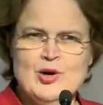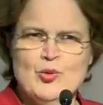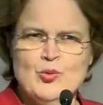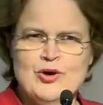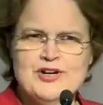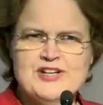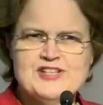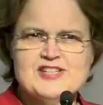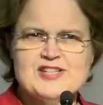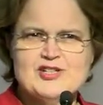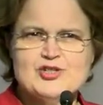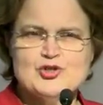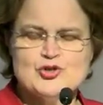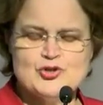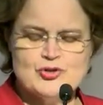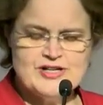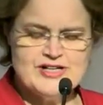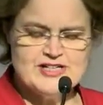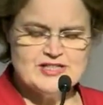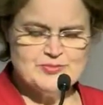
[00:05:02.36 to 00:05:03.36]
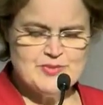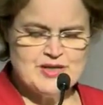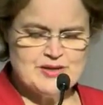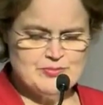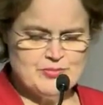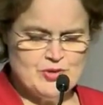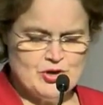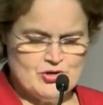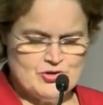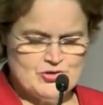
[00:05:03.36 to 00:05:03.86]
what has intrigued me
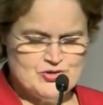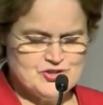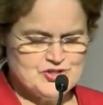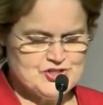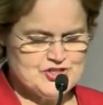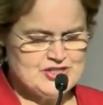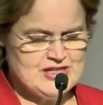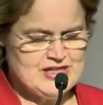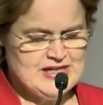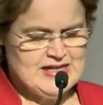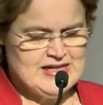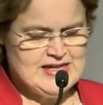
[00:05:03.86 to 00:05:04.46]
most